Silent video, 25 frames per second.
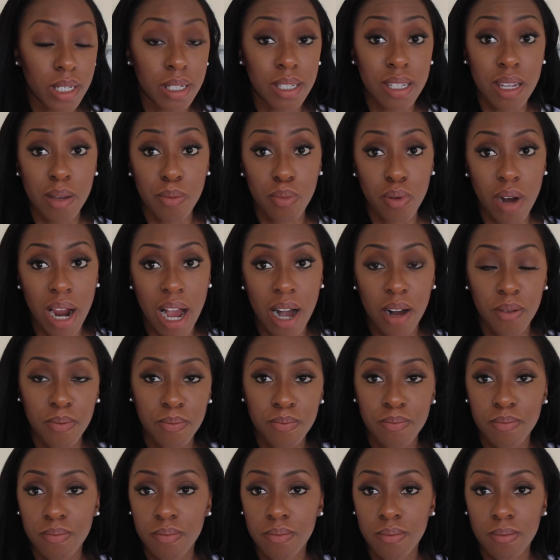Dip Brow.
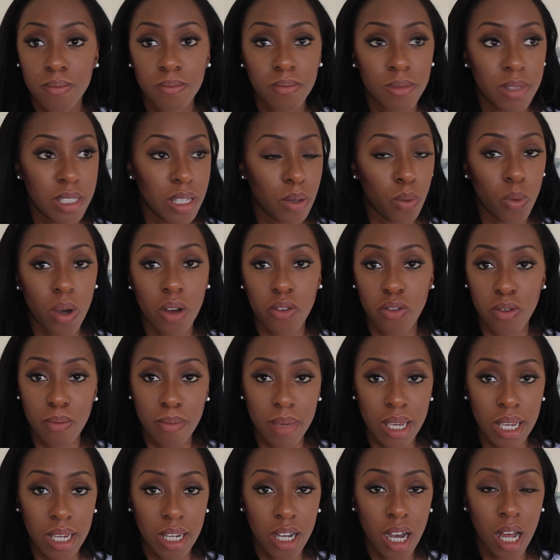Didn't work for
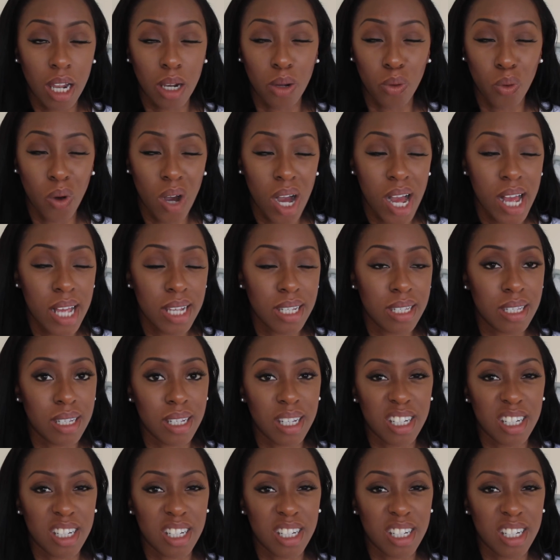me colour-wise.